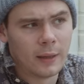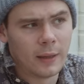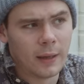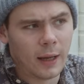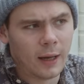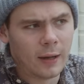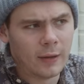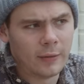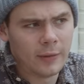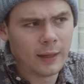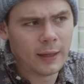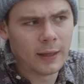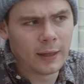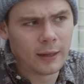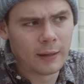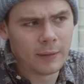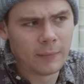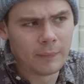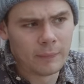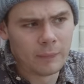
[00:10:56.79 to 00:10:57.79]
I
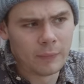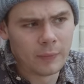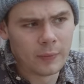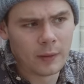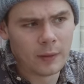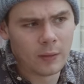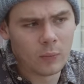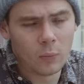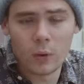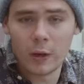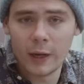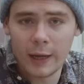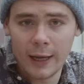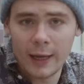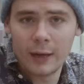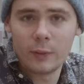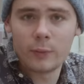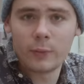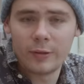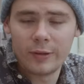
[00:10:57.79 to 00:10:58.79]
think what I
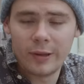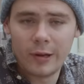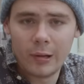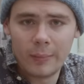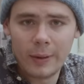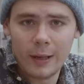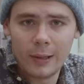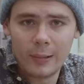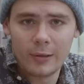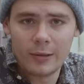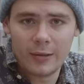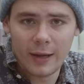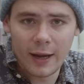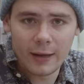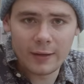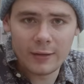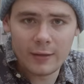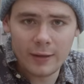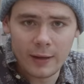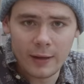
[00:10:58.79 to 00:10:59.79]
had was cerebellar
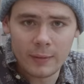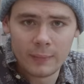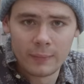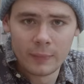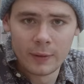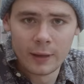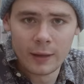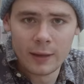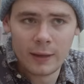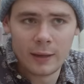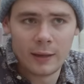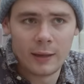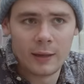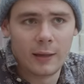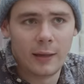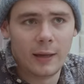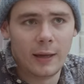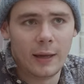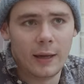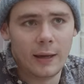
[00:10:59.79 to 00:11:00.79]
ataxia.
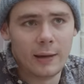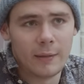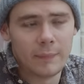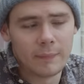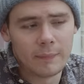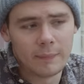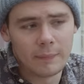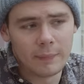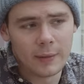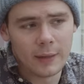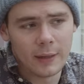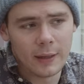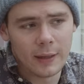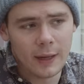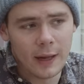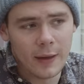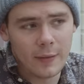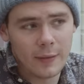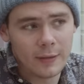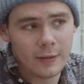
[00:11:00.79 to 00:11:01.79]

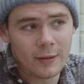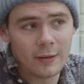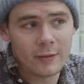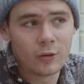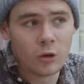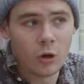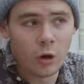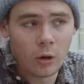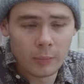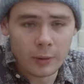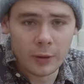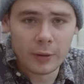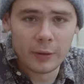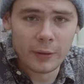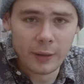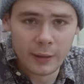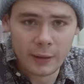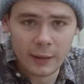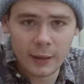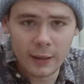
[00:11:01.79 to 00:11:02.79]
And is
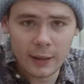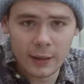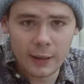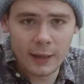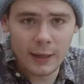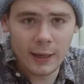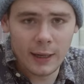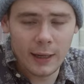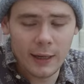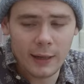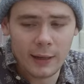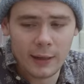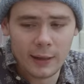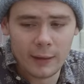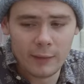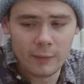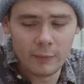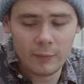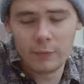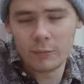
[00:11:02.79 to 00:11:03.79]
common in,
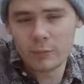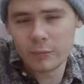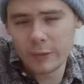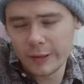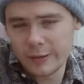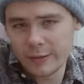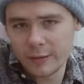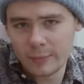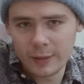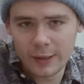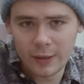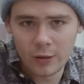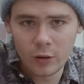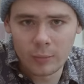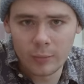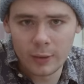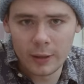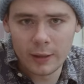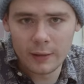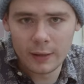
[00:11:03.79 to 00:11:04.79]
reasonably
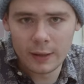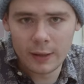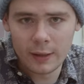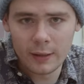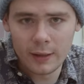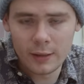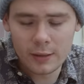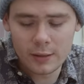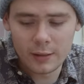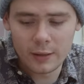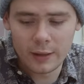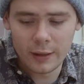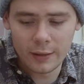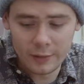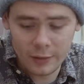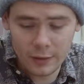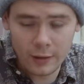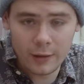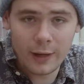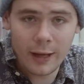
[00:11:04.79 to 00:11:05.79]
common in the condition that I
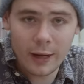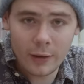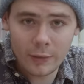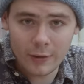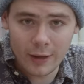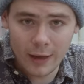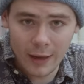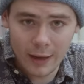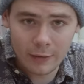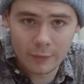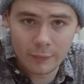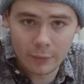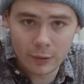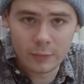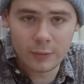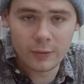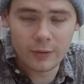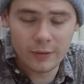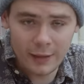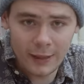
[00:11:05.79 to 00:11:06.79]
turned out to have,
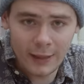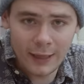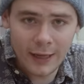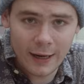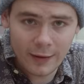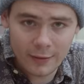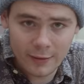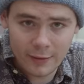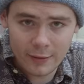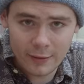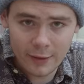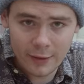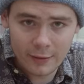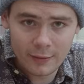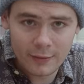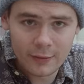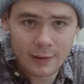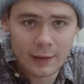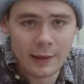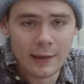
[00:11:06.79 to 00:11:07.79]
which was celiac
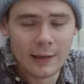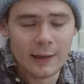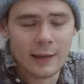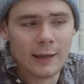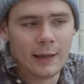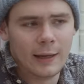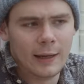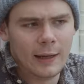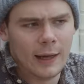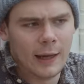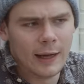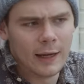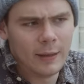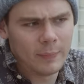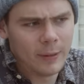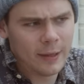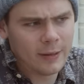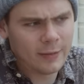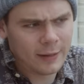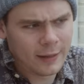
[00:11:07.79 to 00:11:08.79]
disease. And it
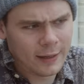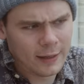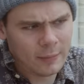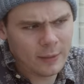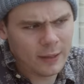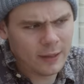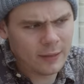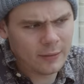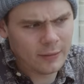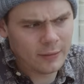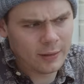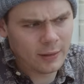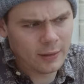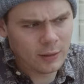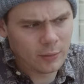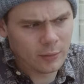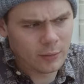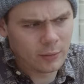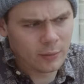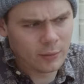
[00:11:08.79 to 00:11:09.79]
basically means that
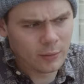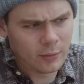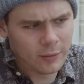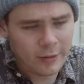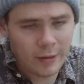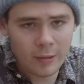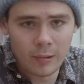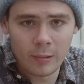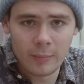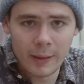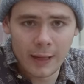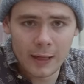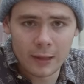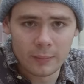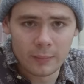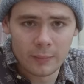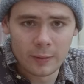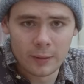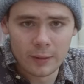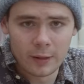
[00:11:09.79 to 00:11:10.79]
your
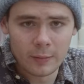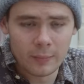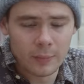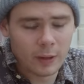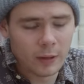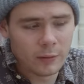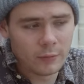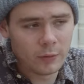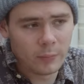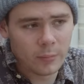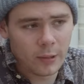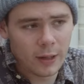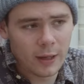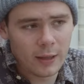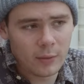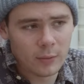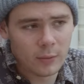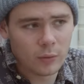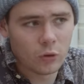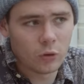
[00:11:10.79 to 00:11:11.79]
cerebellum, the part of your brain
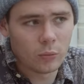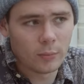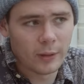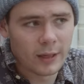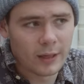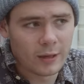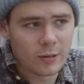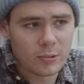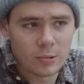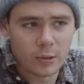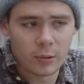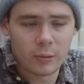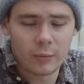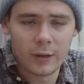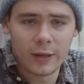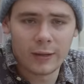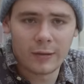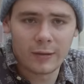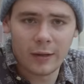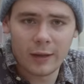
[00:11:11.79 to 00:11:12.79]
that would normally control
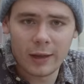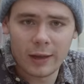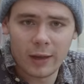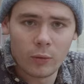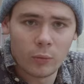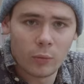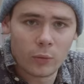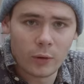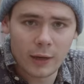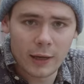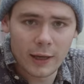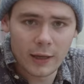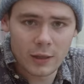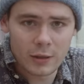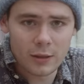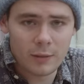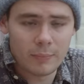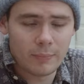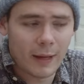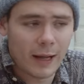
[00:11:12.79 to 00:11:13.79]
things like
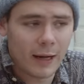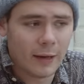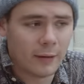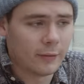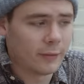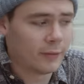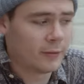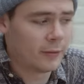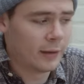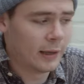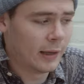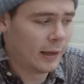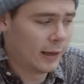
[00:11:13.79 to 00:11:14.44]
coordination and balance,